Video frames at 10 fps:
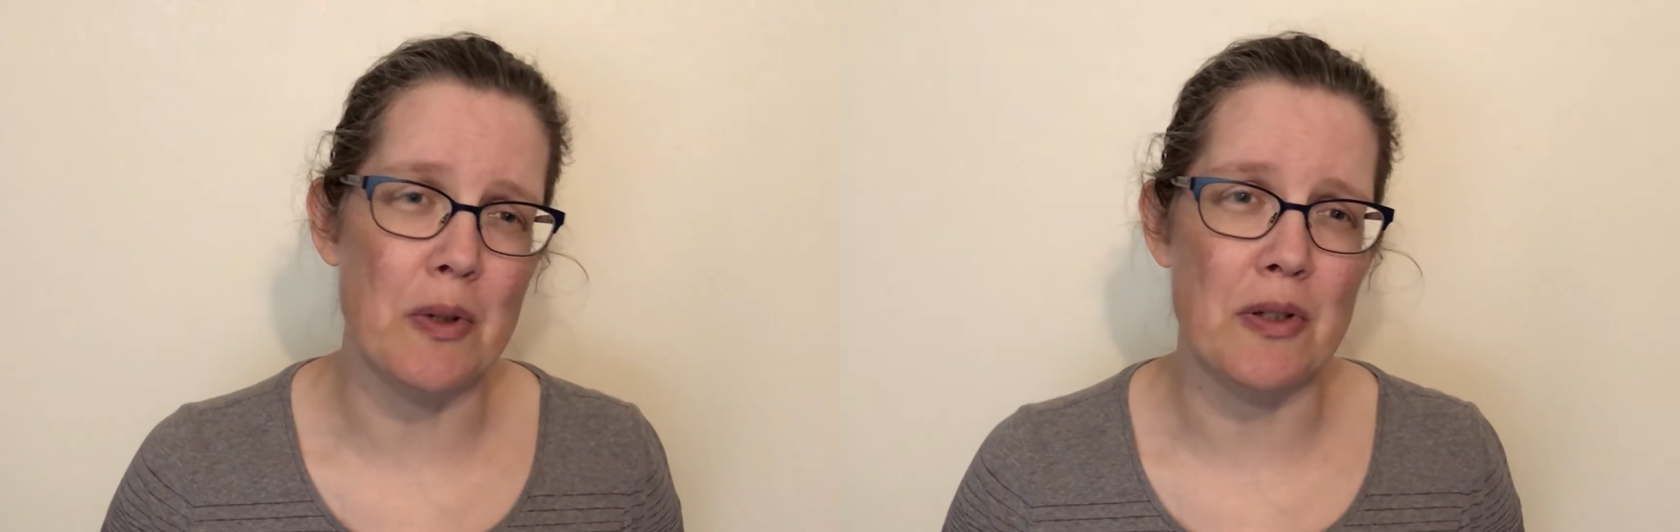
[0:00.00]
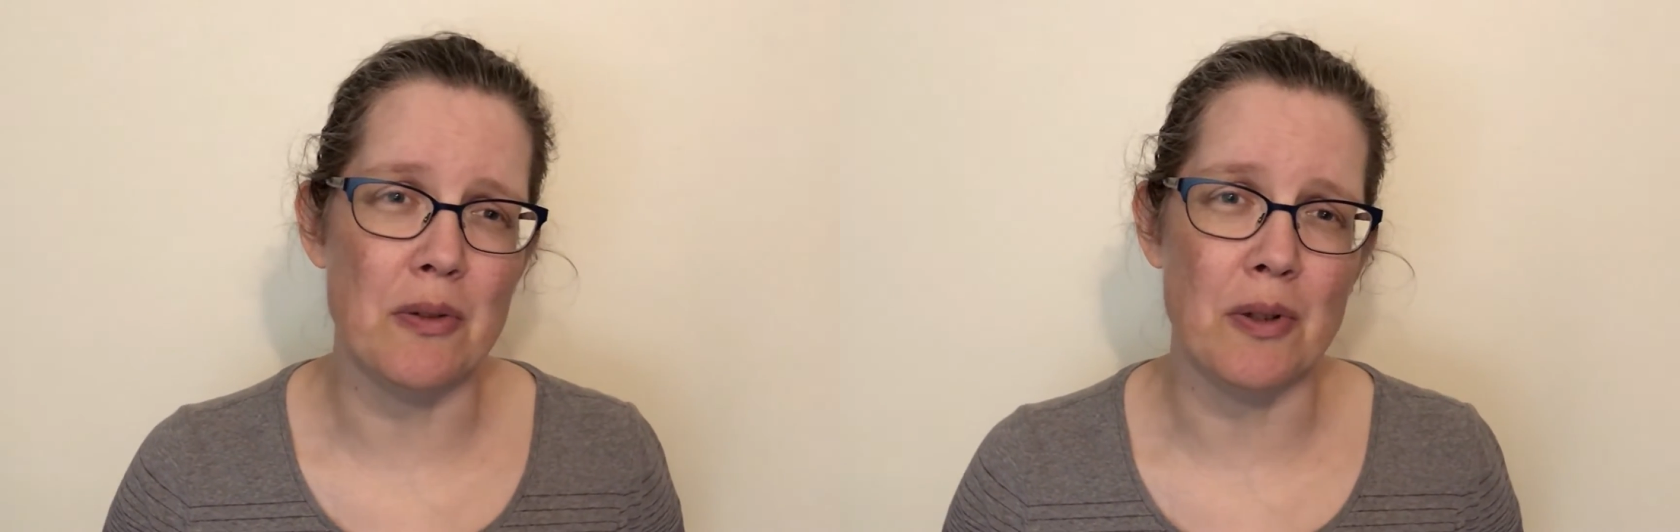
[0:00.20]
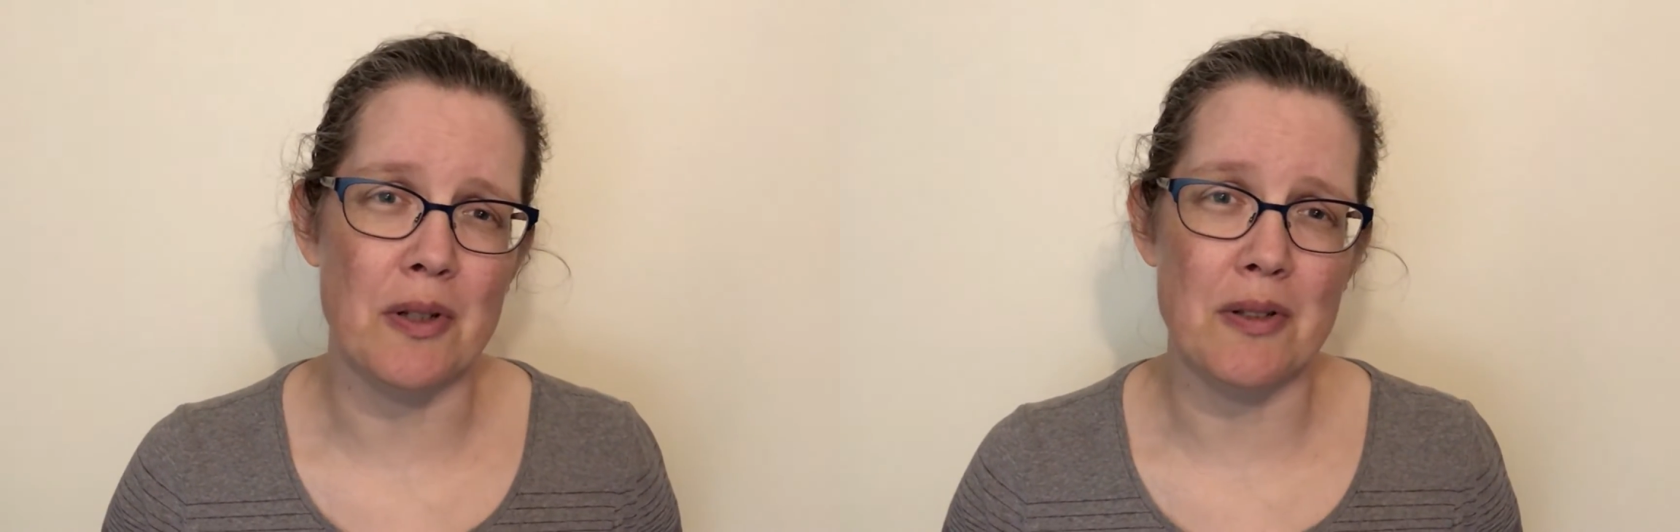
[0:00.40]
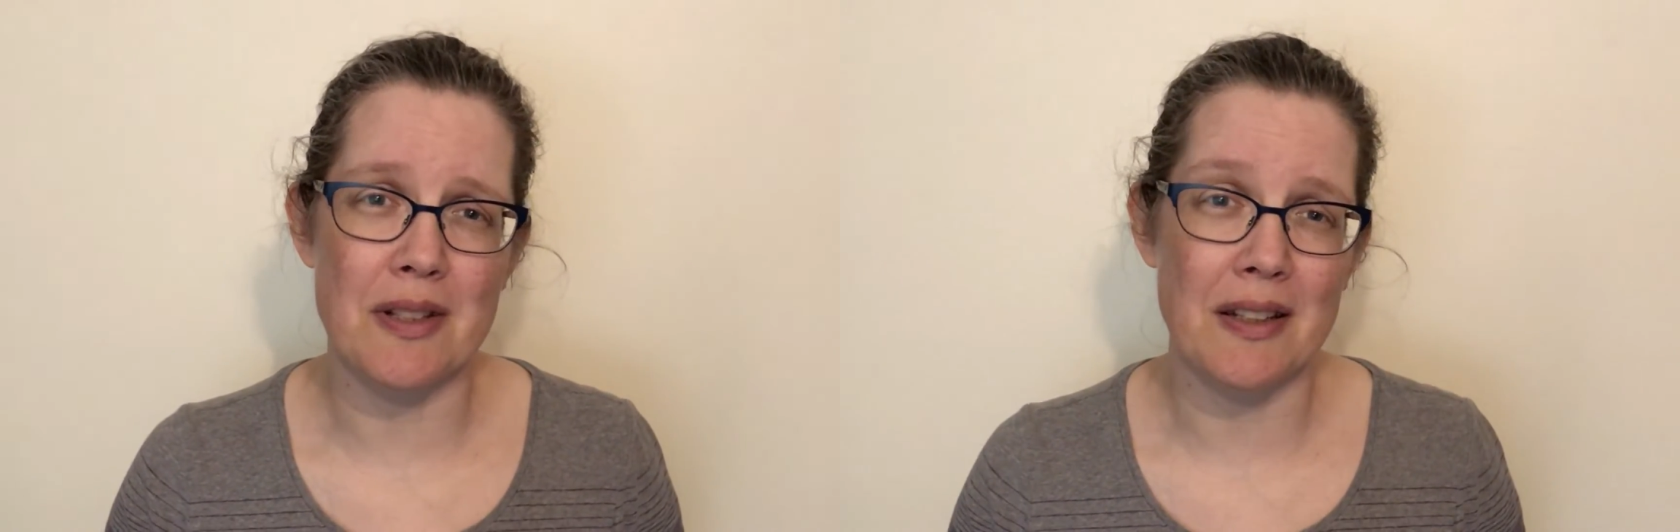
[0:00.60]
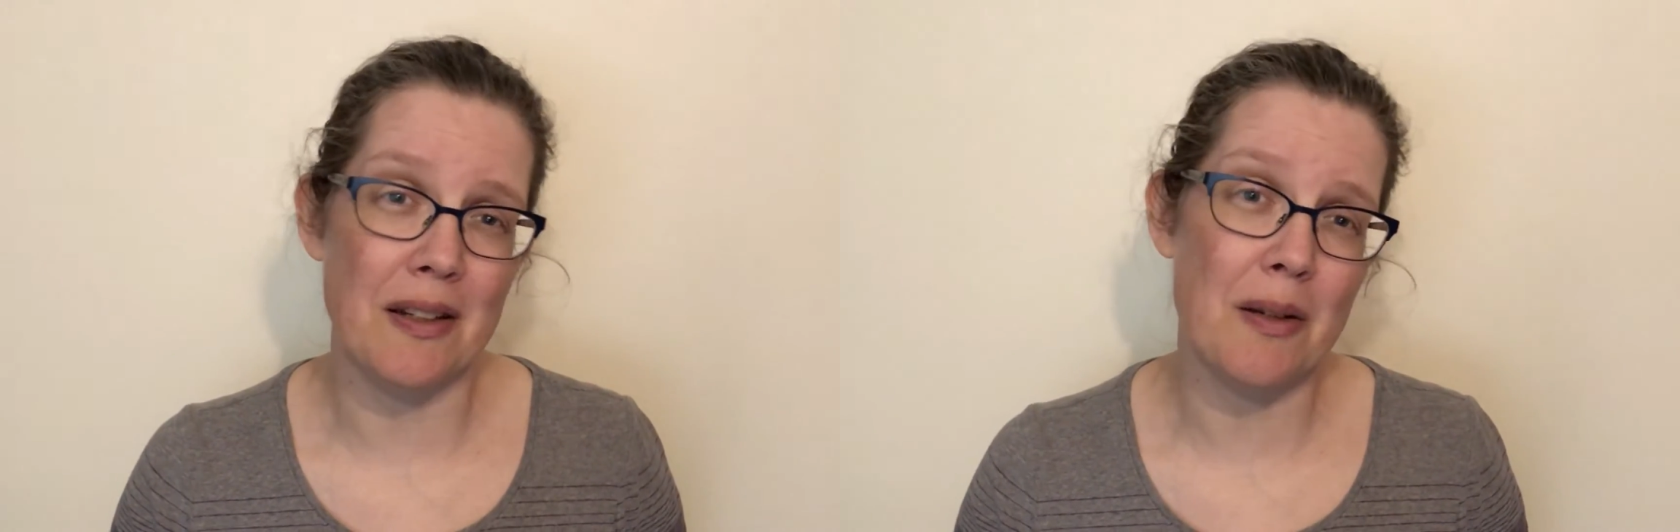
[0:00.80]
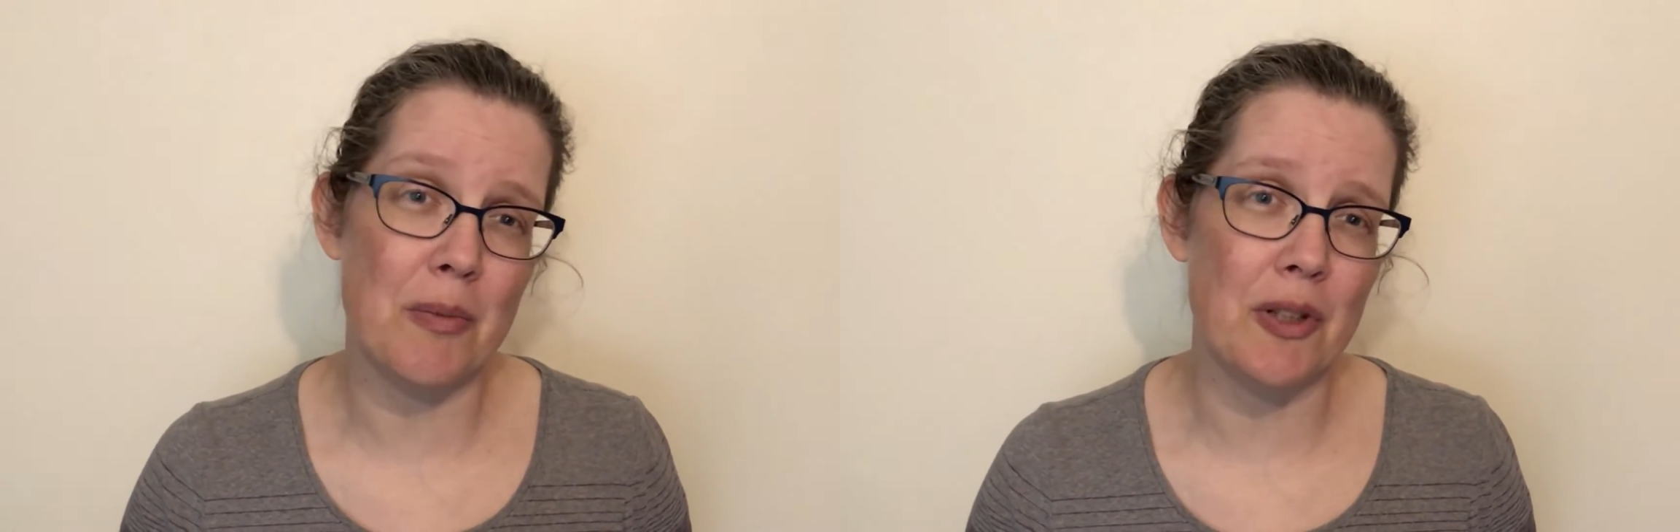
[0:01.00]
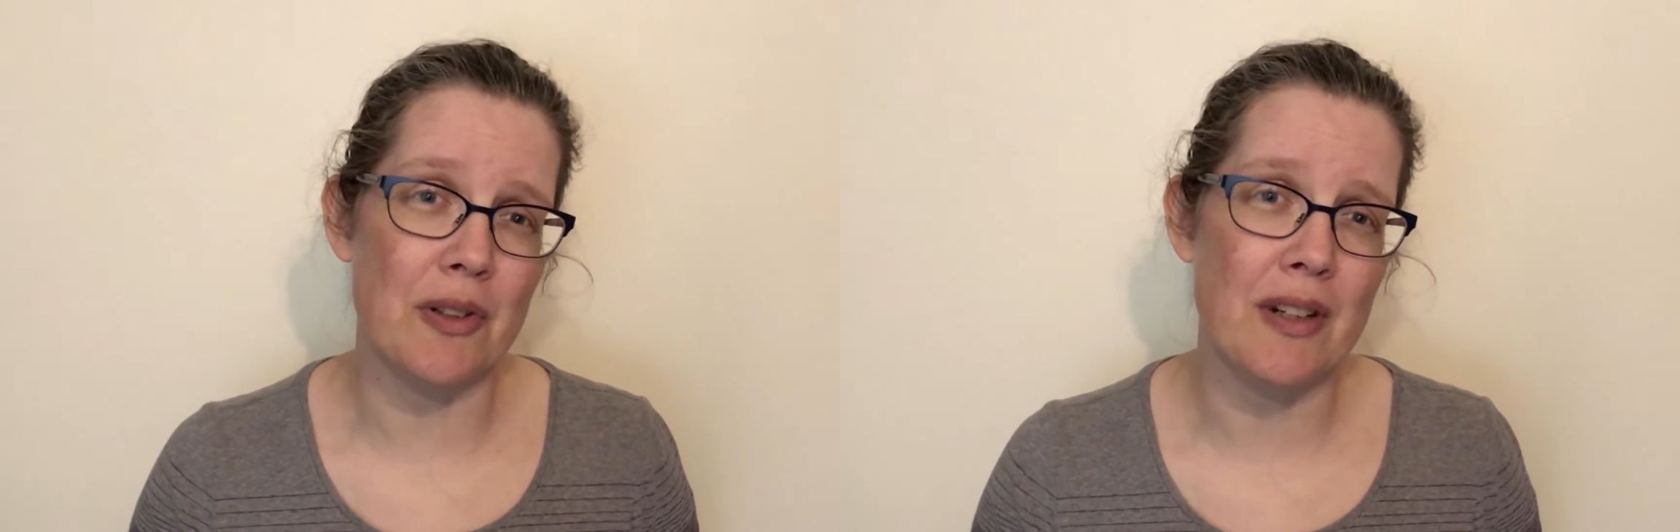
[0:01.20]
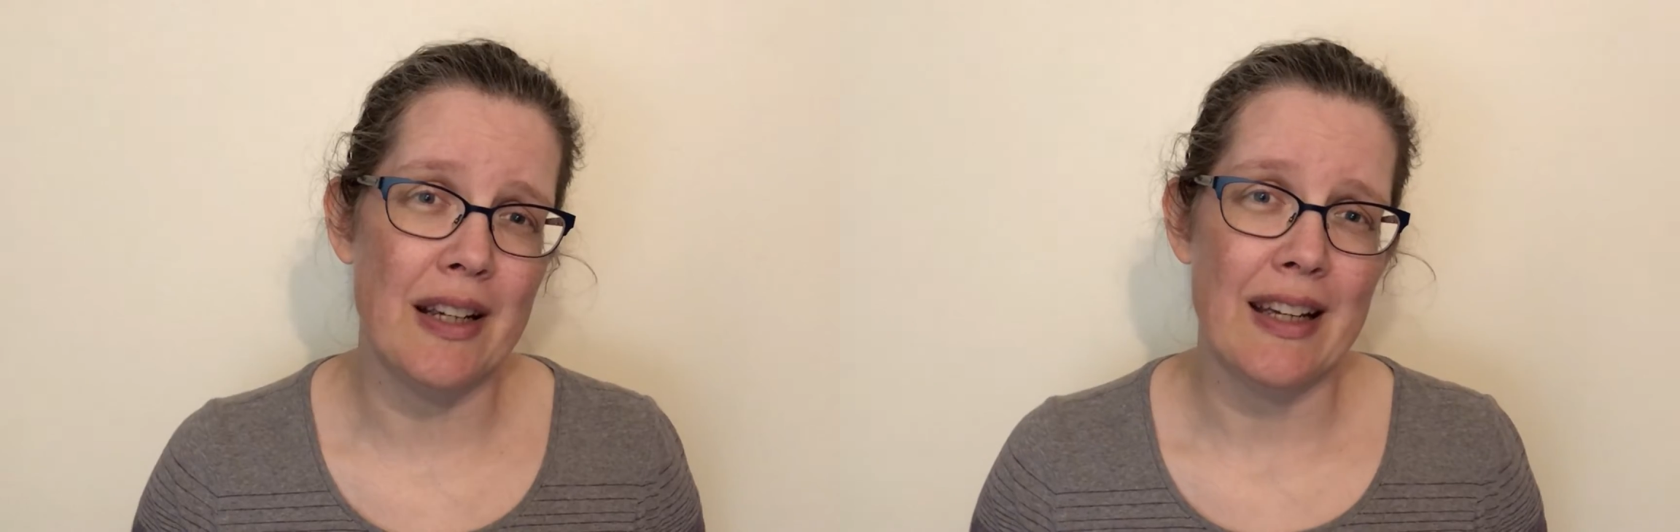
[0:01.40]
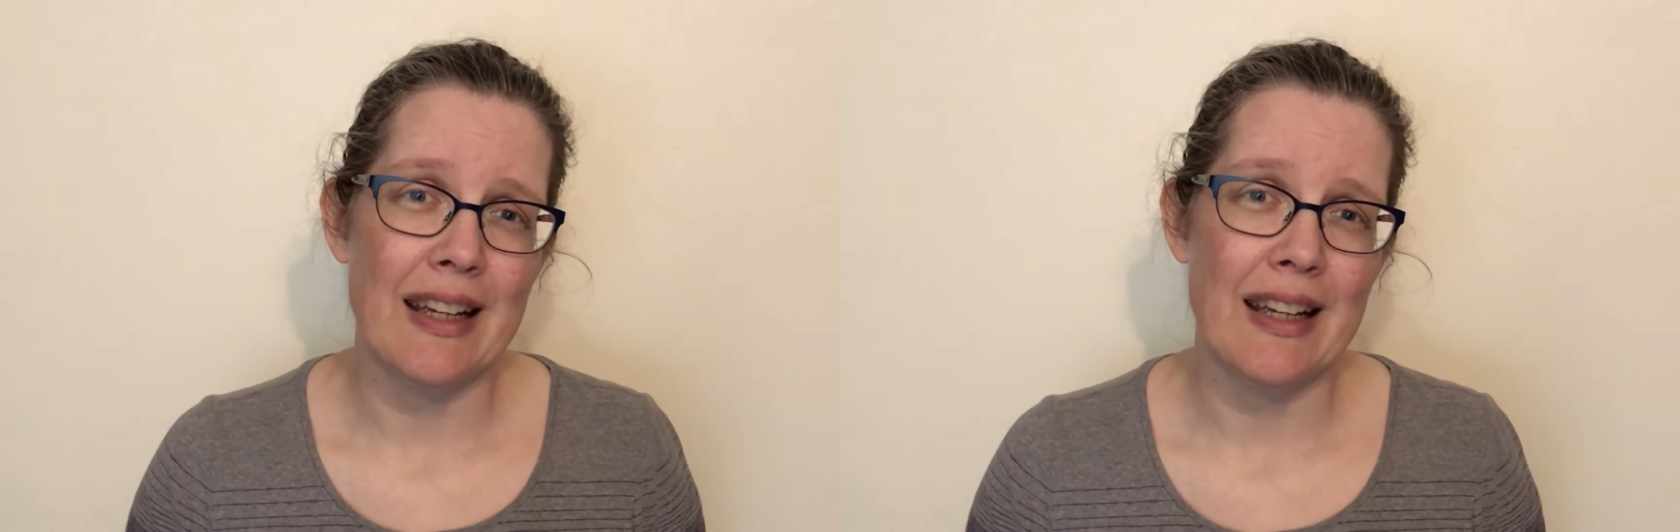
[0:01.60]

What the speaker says: when you are using a computer